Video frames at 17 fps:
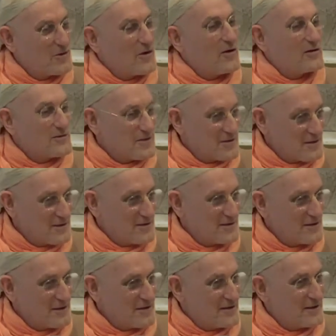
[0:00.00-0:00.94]
Okay,
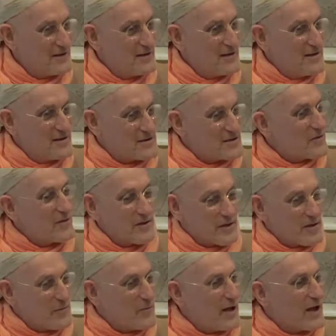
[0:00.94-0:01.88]
we'll go on to the
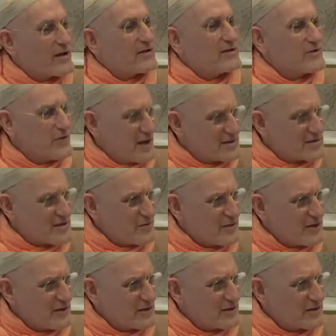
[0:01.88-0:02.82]
someone that come
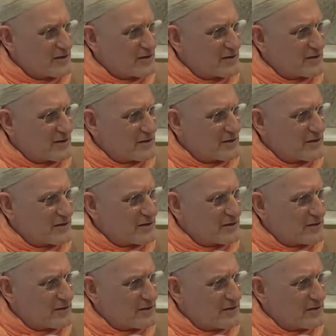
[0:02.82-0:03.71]
back. You had something?